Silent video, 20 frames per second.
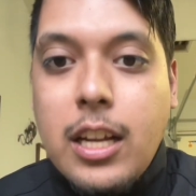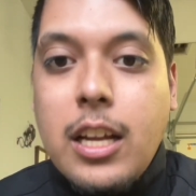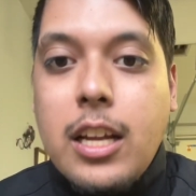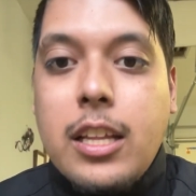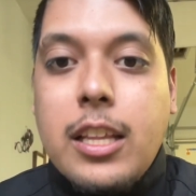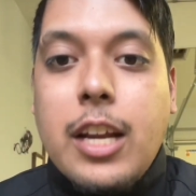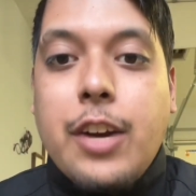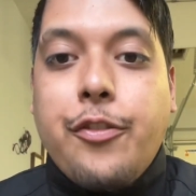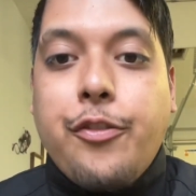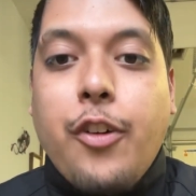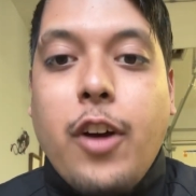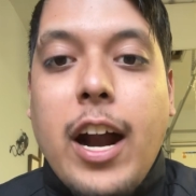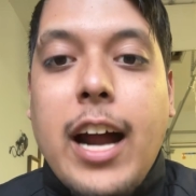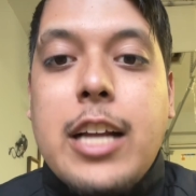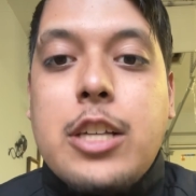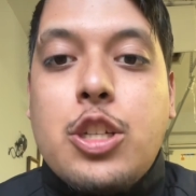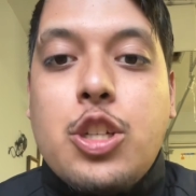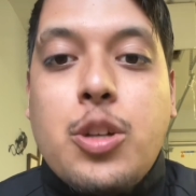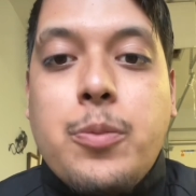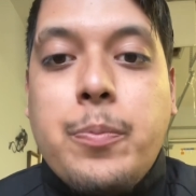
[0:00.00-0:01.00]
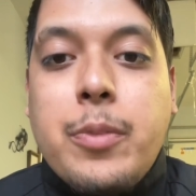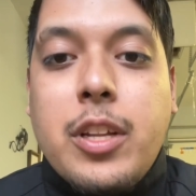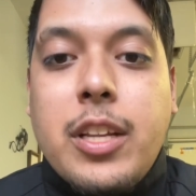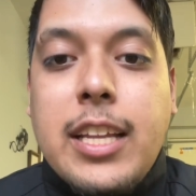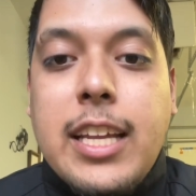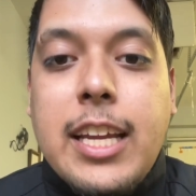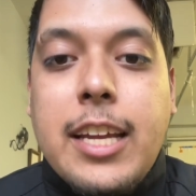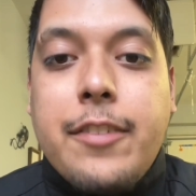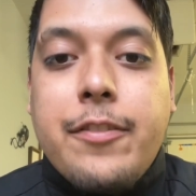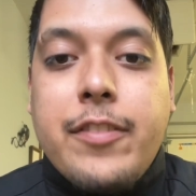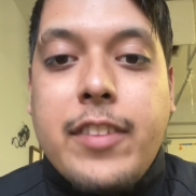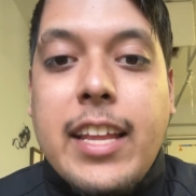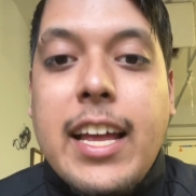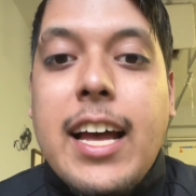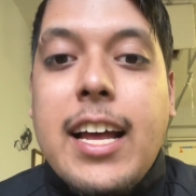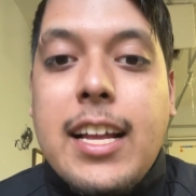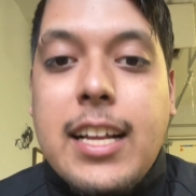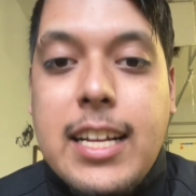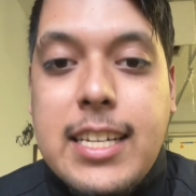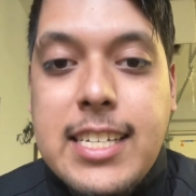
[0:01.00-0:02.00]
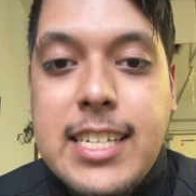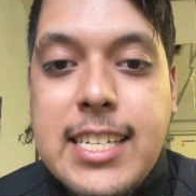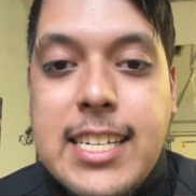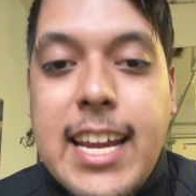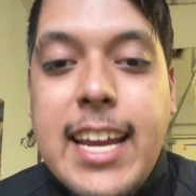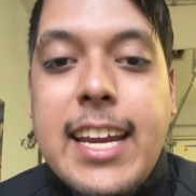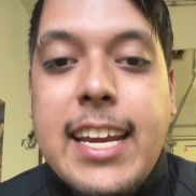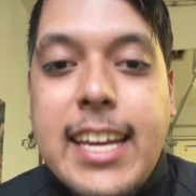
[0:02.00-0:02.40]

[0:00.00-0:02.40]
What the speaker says: Therefore, I do believe that a state